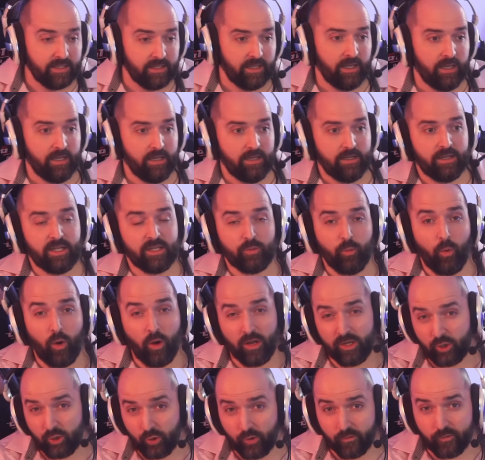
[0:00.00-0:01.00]
And that's why
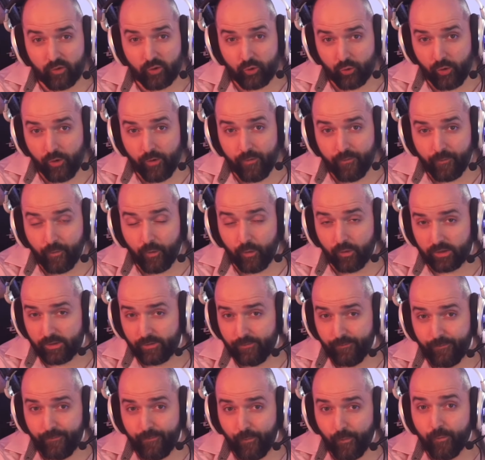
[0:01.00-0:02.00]
sort of true force
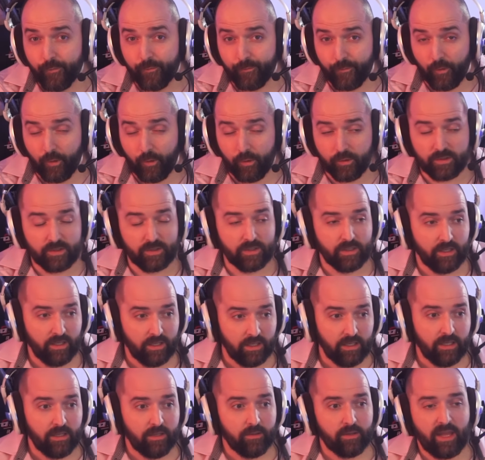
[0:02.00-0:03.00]
and full force
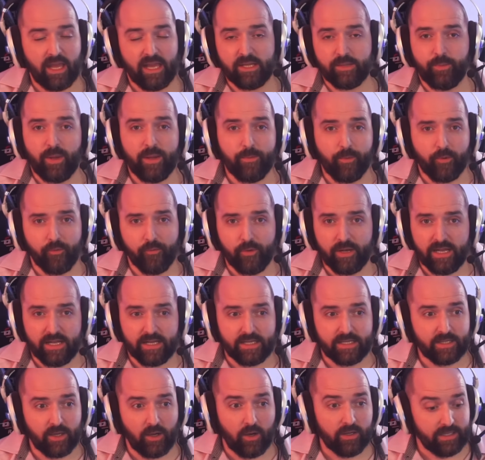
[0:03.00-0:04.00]
gets people really
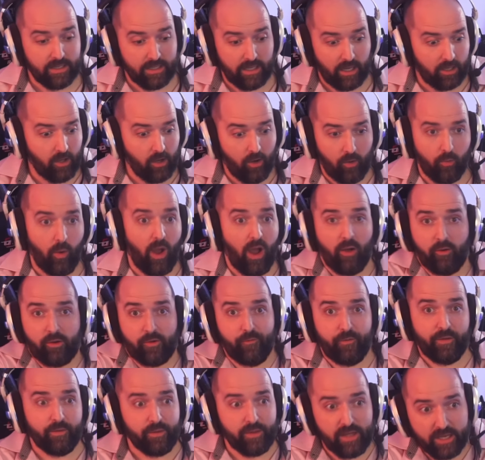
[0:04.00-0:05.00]
excited. Like, oh wow, I can
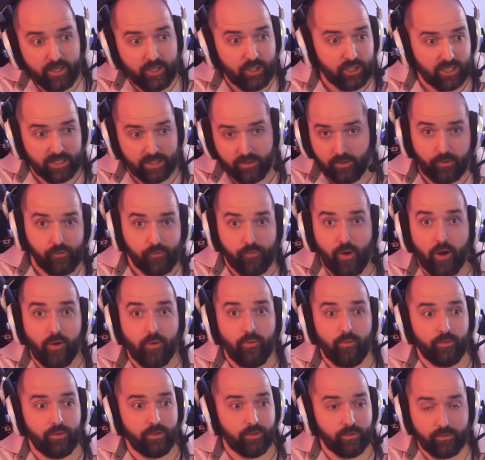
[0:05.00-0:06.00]
feel the engine or the
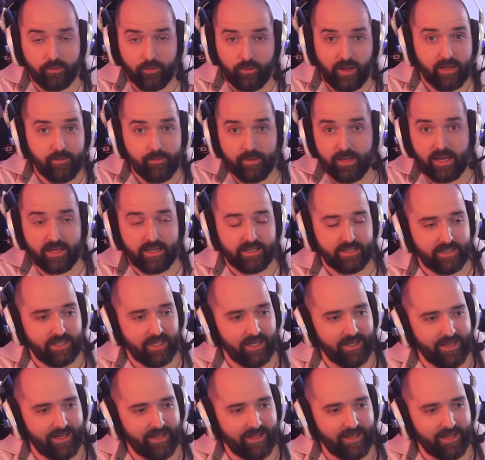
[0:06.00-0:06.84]
road. Oh, ABS.